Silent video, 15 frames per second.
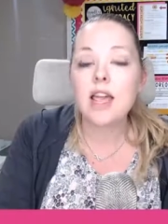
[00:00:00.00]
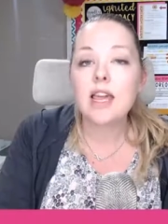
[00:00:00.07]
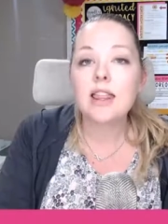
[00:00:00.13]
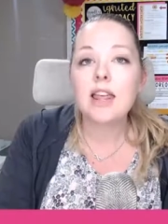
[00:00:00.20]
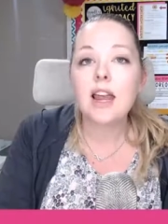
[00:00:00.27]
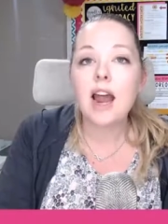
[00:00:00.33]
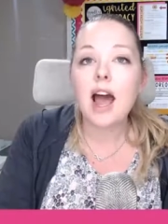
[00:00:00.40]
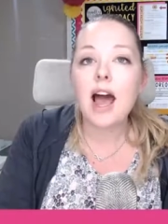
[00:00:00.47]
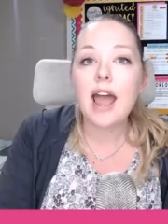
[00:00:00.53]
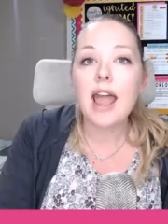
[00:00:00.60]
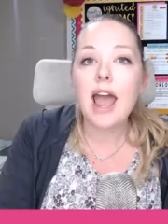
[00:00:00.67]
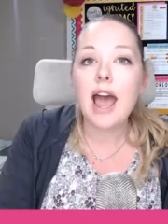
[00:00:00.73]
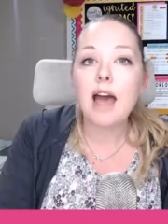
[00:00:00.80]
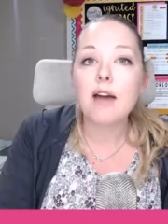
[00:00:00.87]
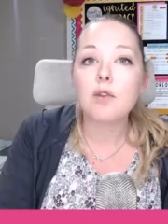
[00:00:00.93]
that I
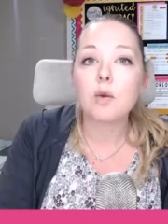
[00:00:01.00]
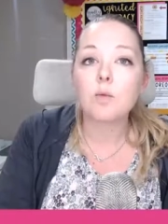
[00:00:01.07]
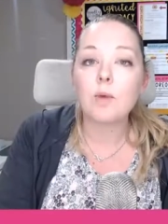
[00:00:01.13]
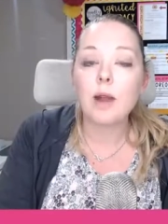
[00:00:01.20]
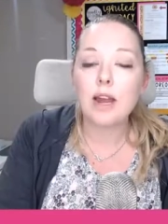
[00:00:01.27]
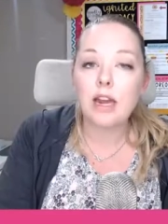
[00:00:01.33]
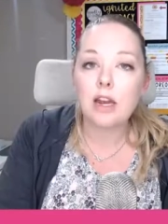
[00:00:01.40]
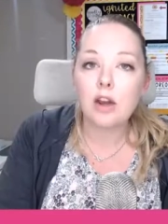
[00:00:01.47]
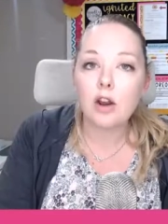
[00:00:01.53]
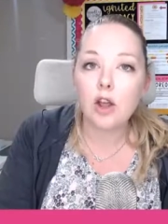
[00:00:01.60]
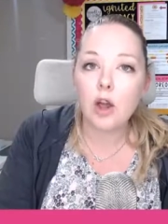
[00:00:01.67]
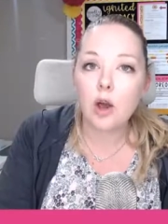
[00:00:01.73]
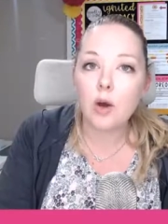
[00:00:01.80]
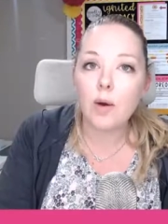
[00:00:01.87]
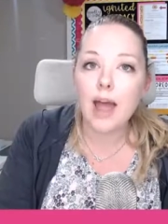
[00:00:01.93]
have ready to
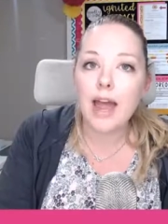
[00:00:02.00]
go